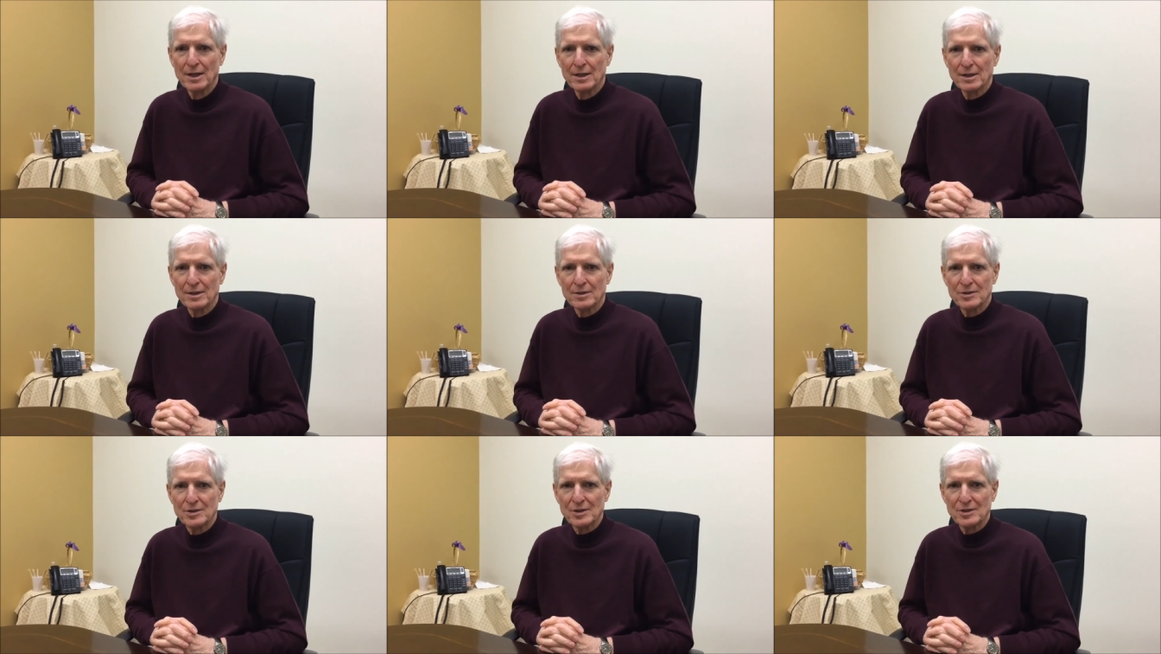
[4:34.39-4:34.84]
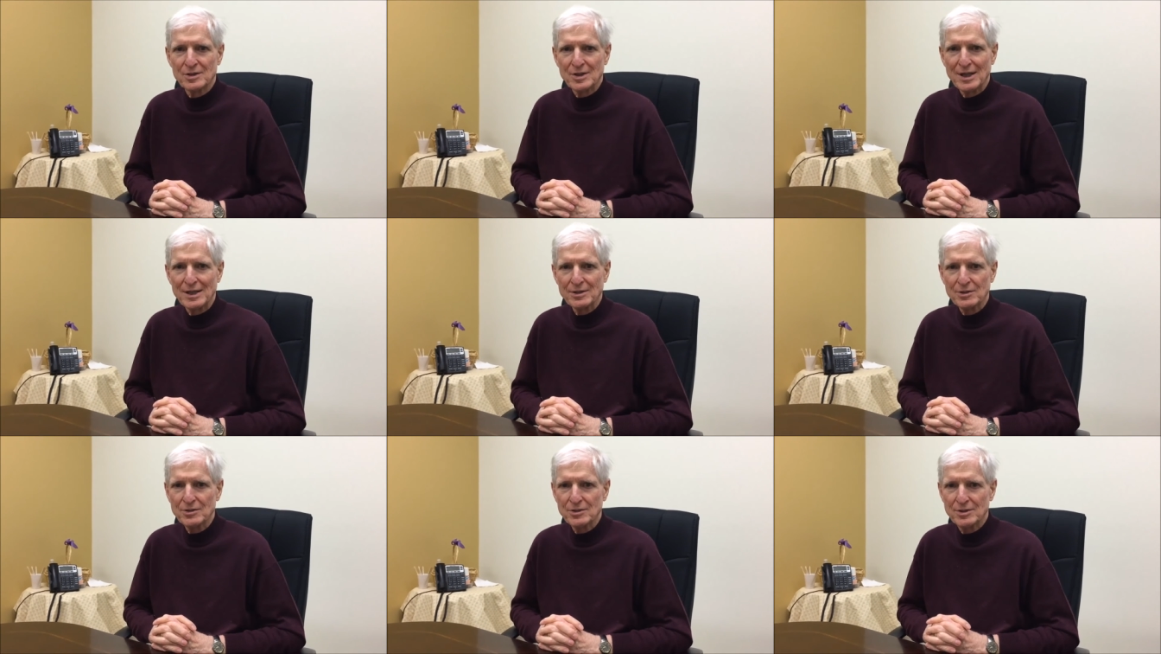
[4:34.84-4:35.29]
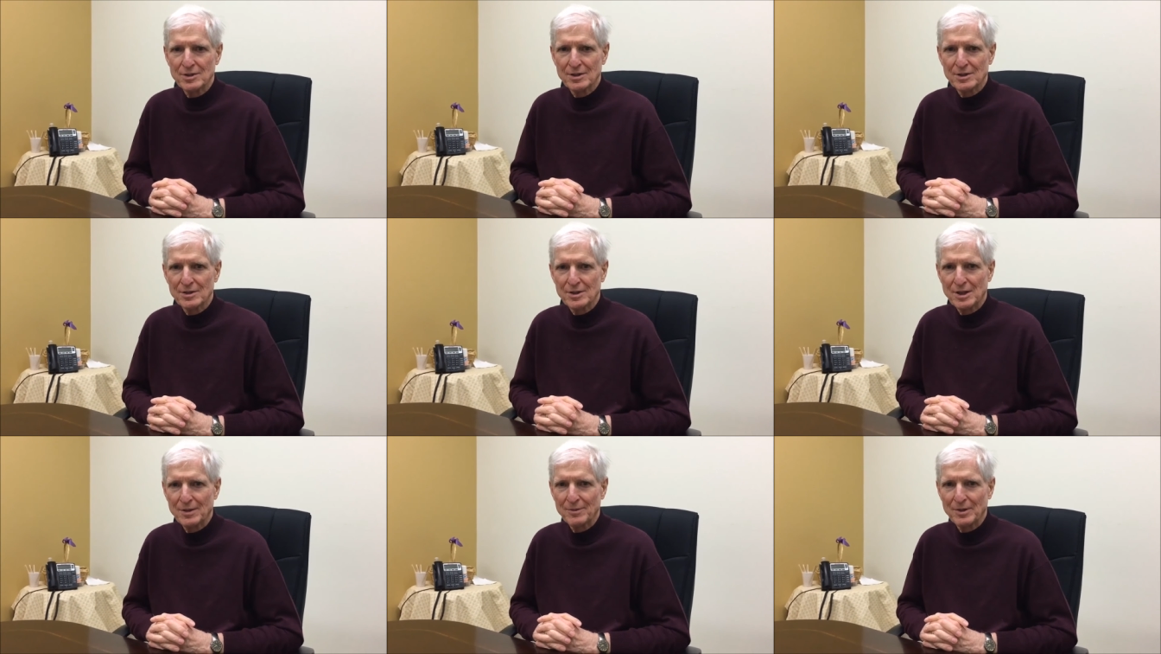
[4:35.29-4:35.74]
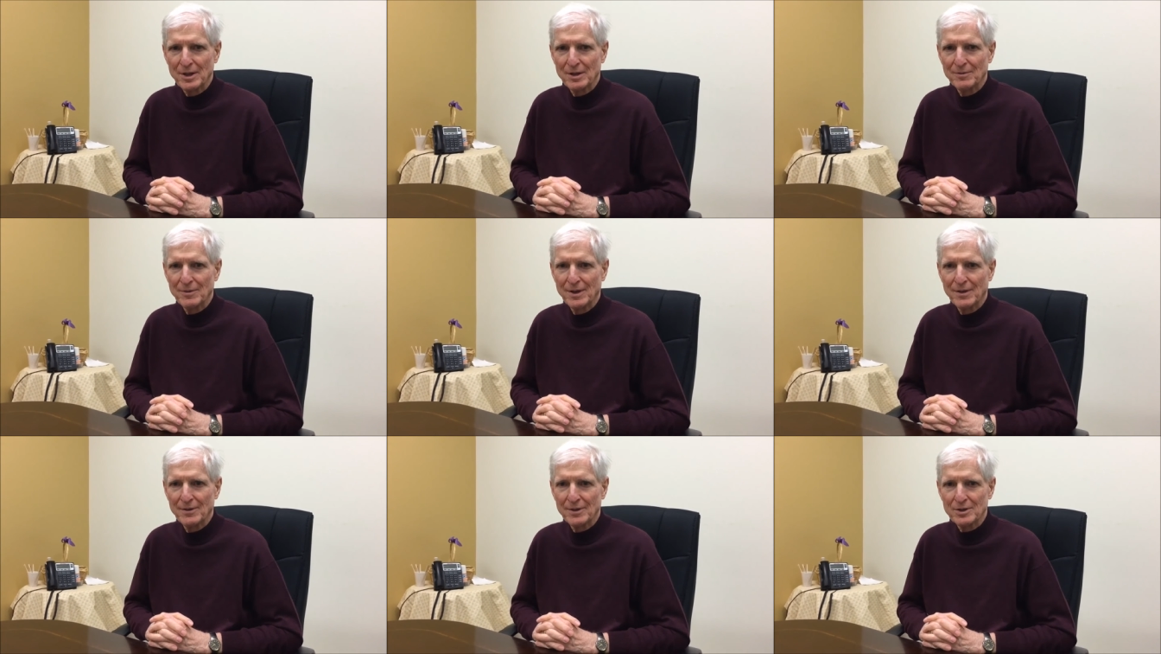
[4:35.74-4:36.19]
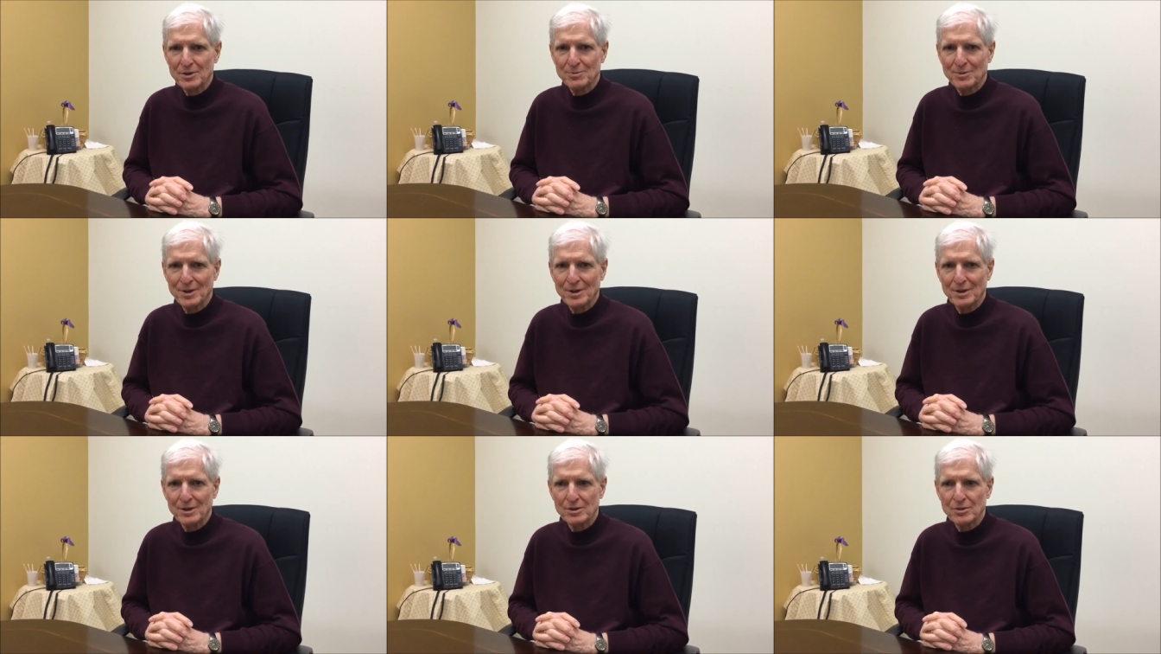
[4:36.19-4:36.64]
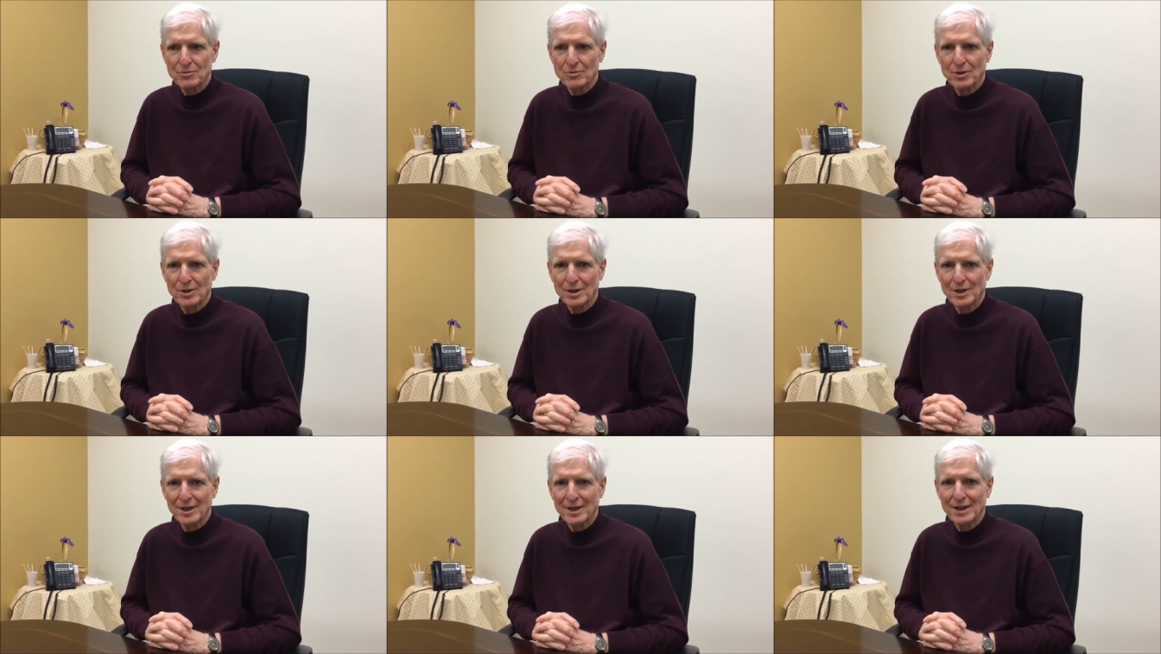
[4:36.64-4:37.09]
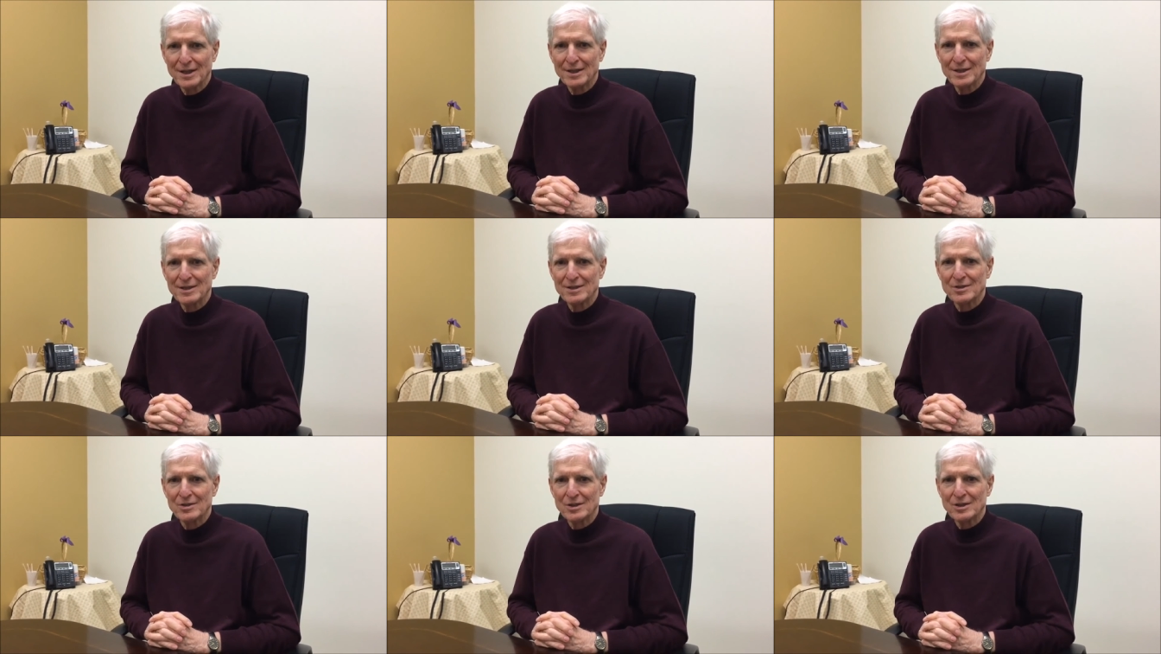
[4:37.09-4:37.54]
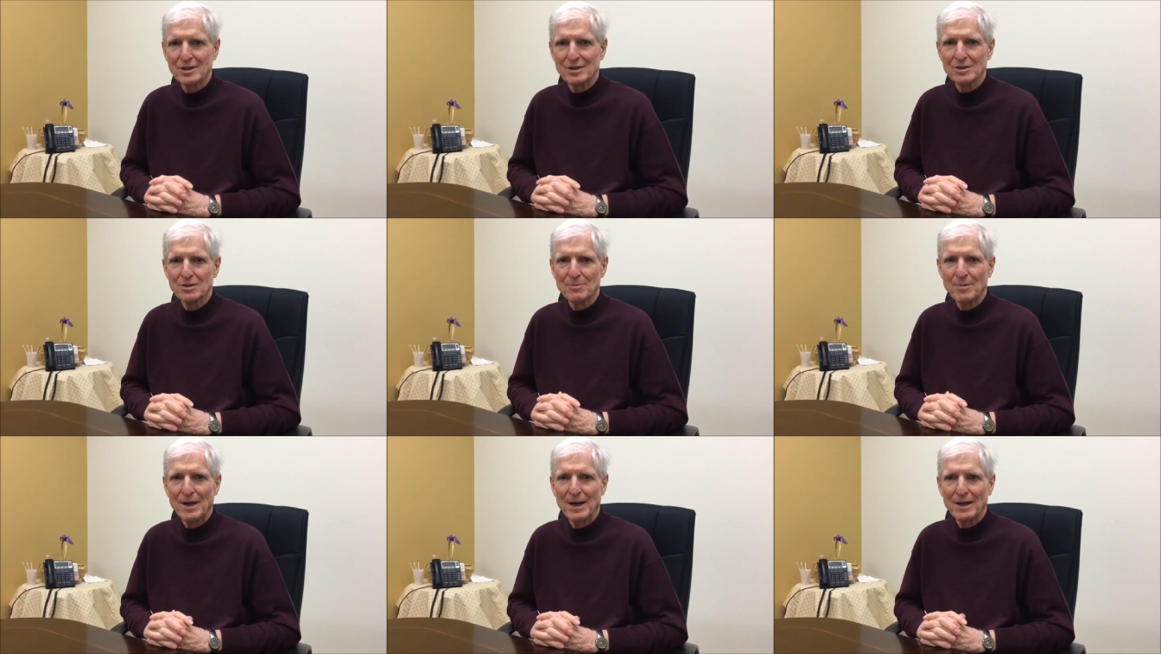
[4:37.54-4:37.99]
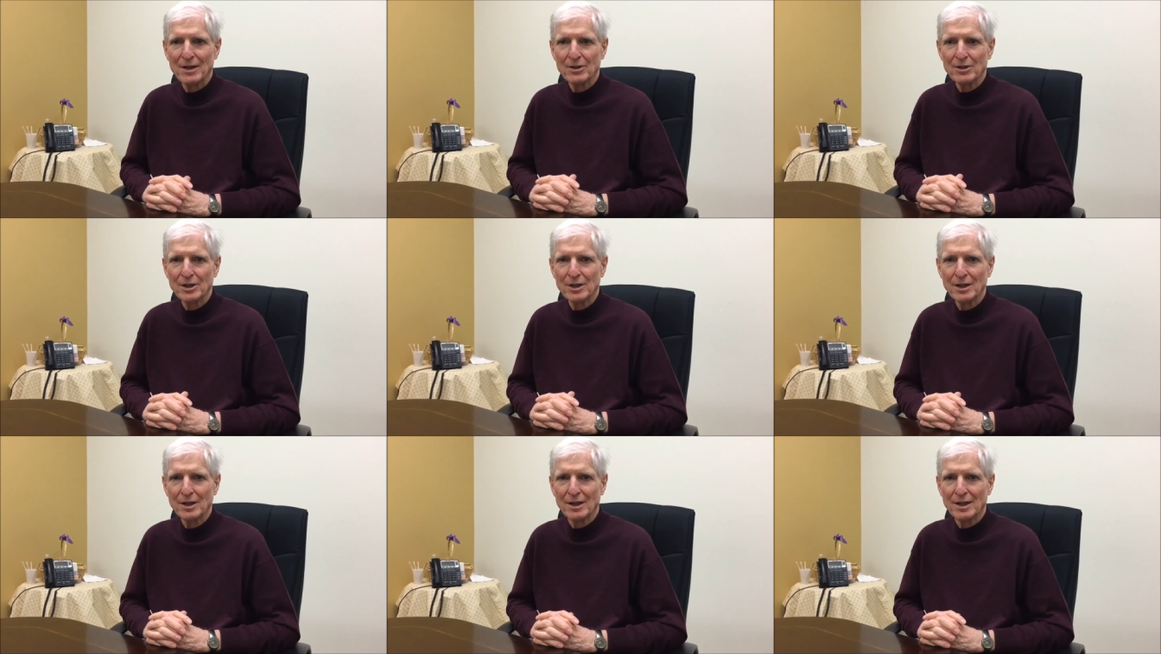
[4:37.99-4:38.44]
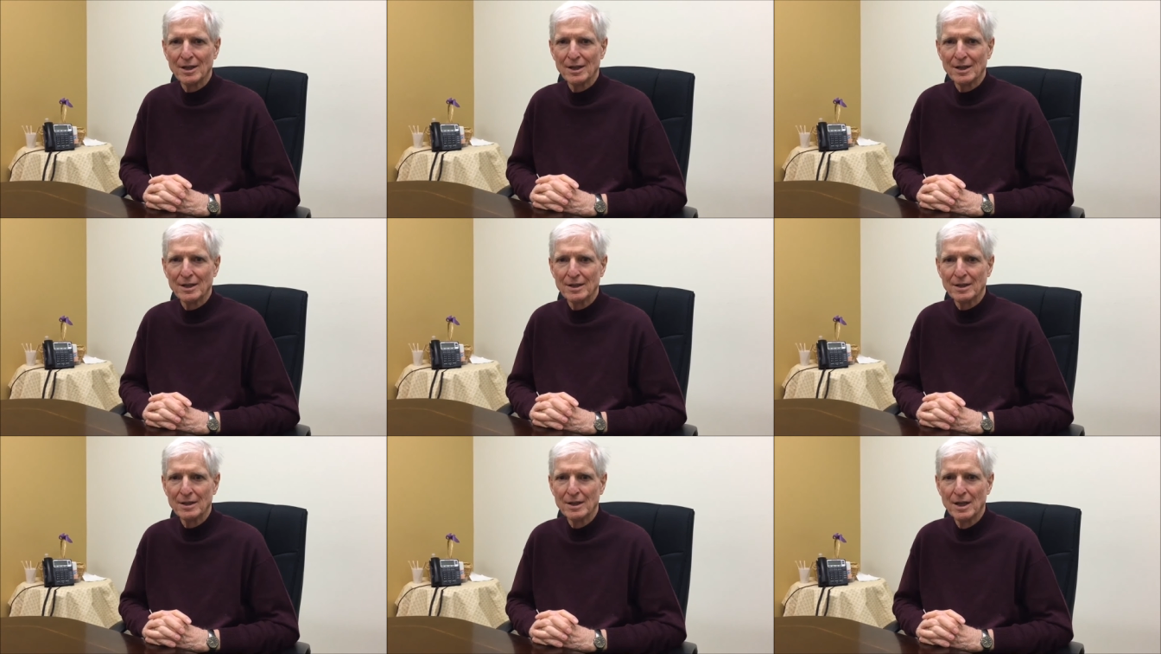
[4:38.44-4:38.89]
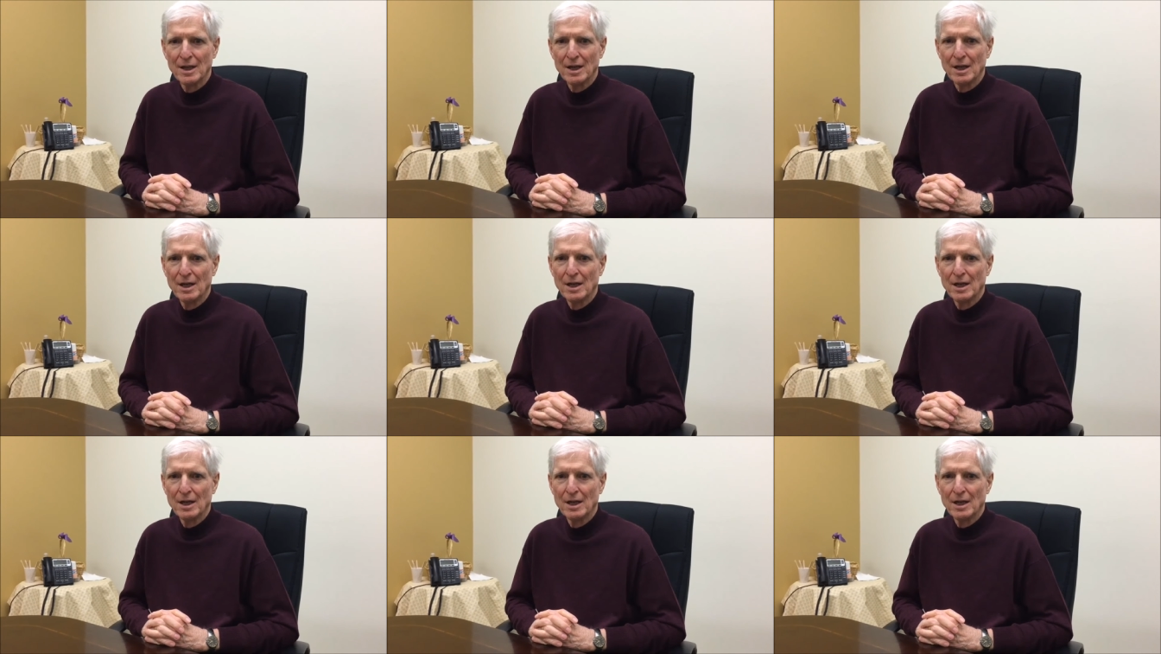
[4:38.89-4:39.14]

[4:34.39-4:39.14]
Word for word: the successes that some of them have experienced really is inspiring and